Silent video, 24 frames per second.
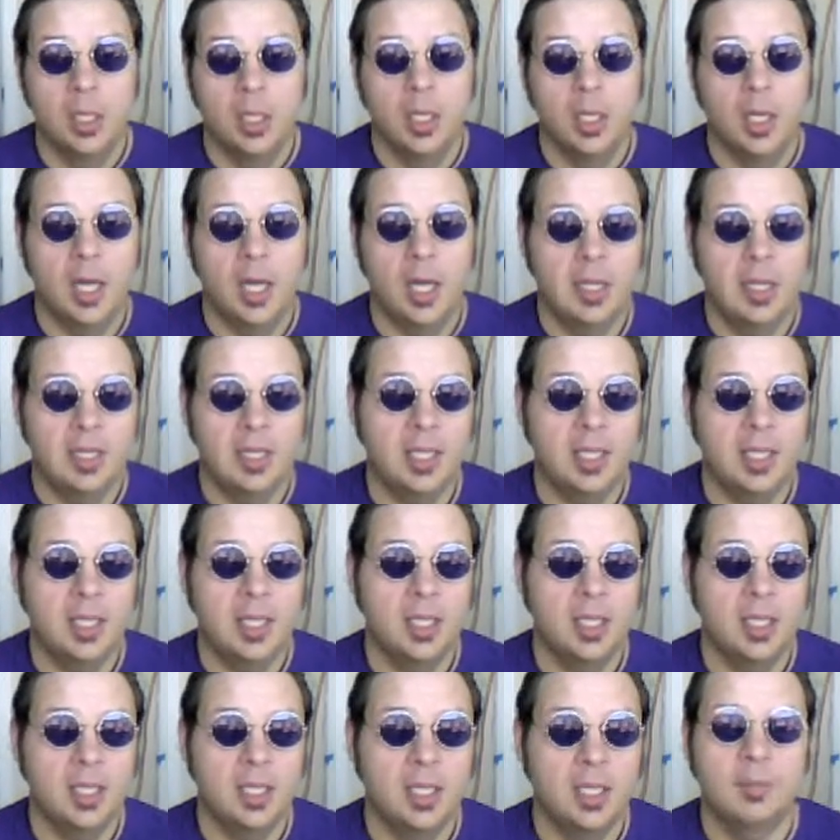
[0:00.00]
I think that
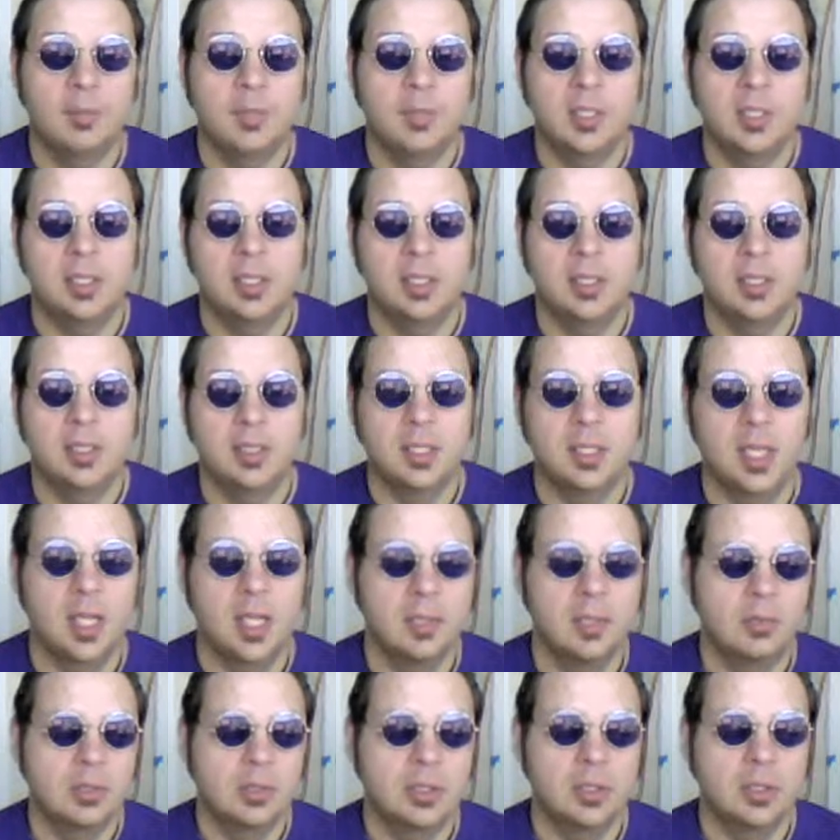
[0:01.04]
kid should have missed at least a
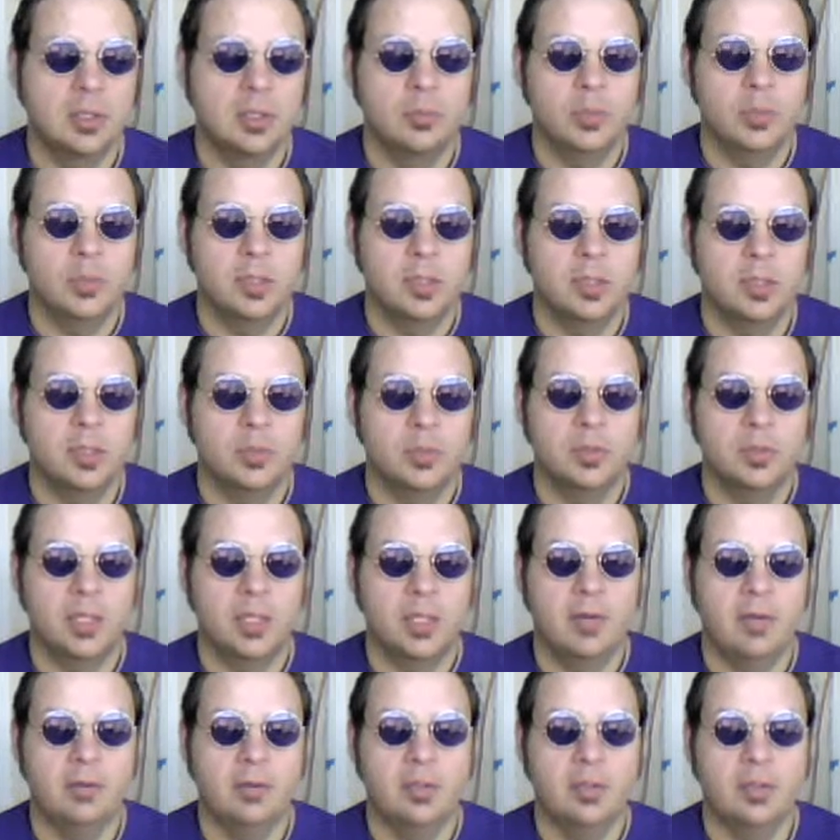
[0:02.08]
game or so because he was
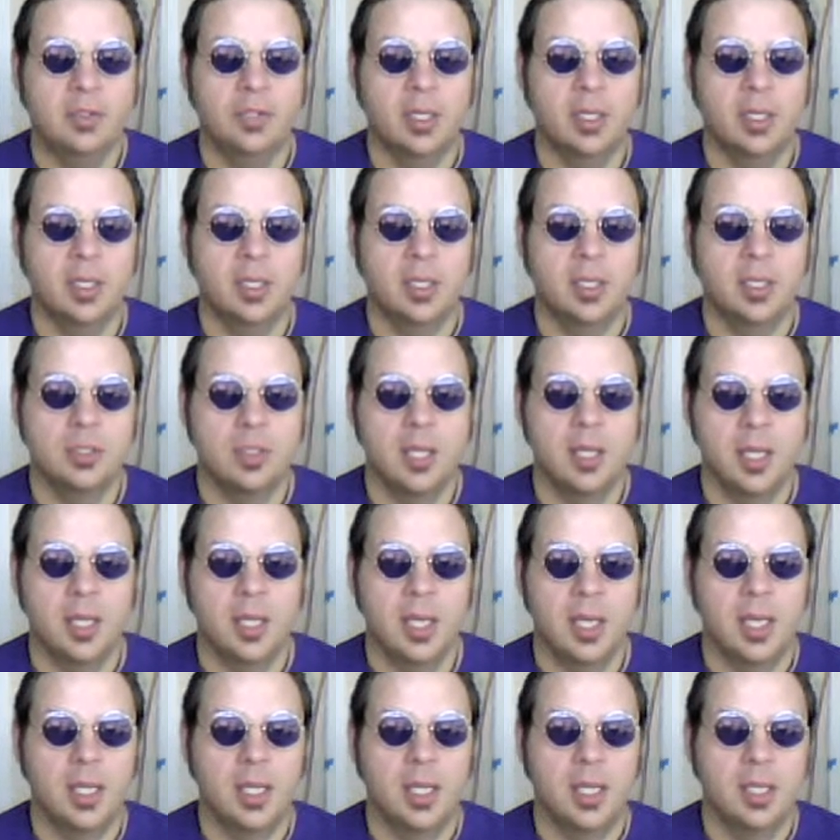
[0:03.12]
obviously trying to injure that
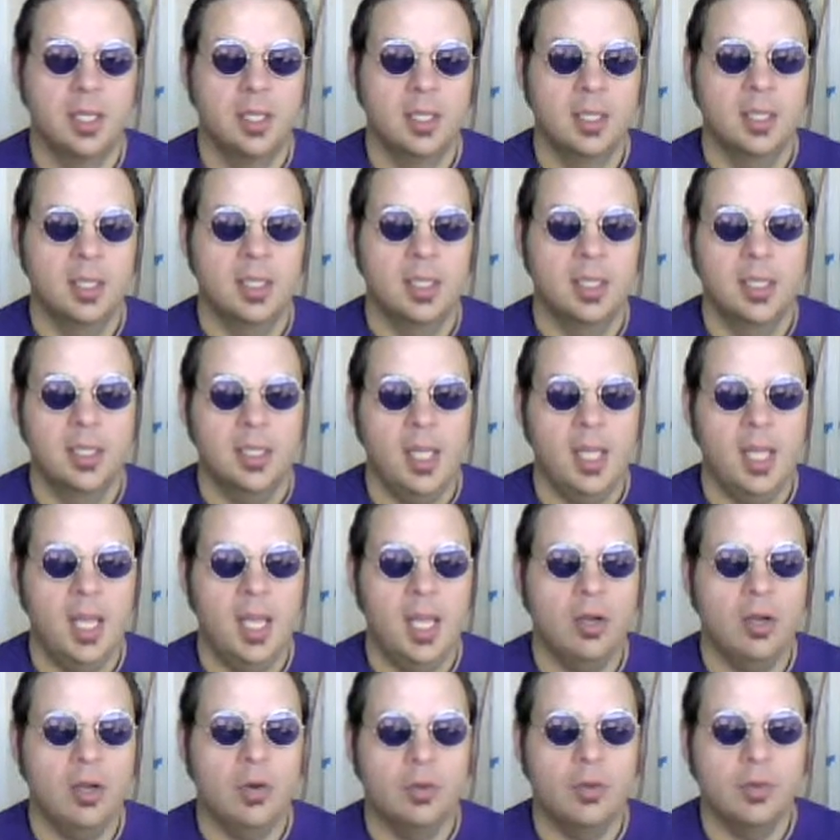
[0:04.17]
guy. And
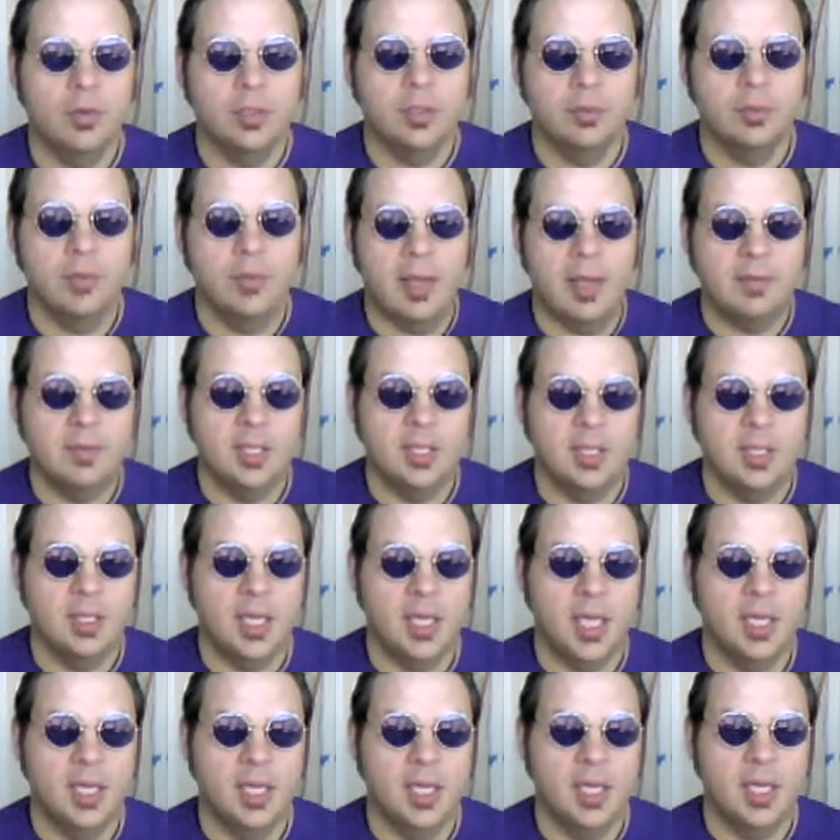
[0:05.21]
of course, the refs didn't
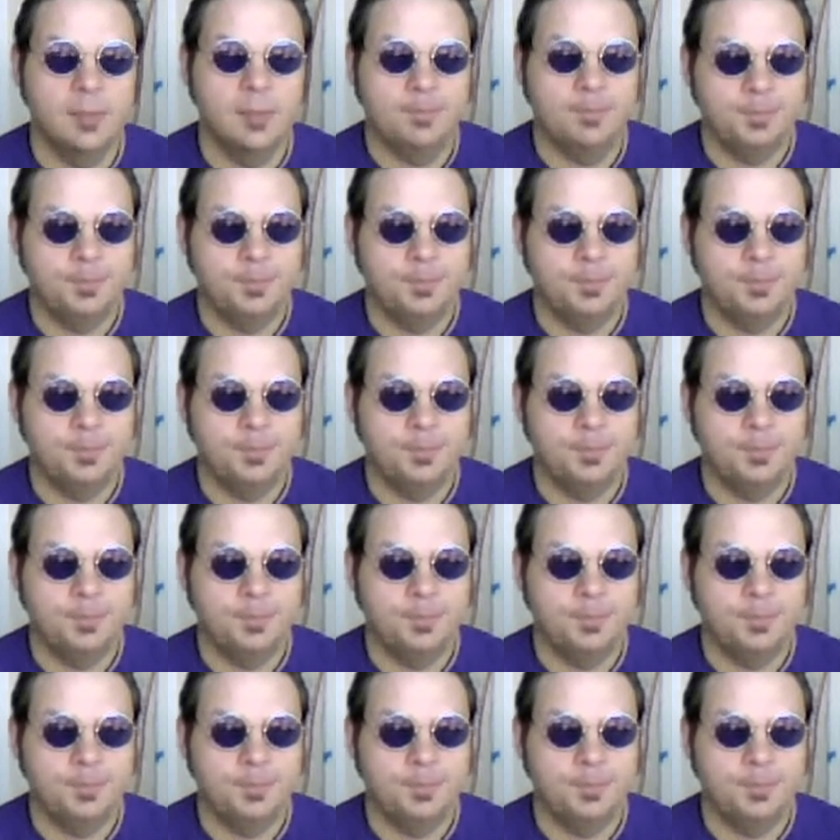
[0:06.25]
catch it.